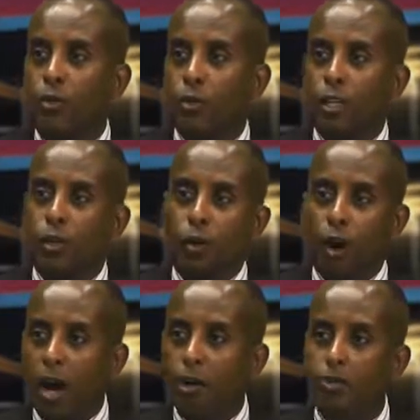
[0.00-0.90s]
We go
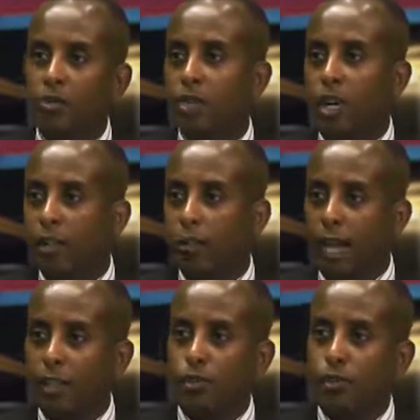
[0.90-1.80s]
out, train
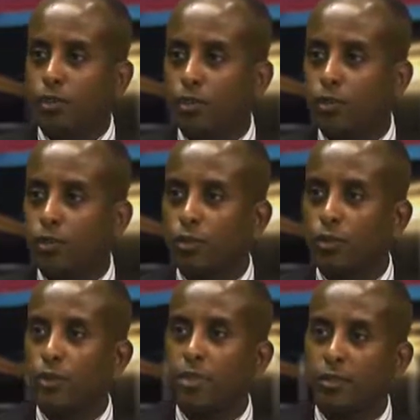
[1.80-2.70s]
managers,
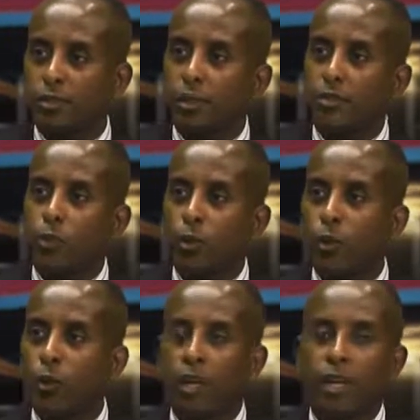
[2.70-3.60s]
students, and so on.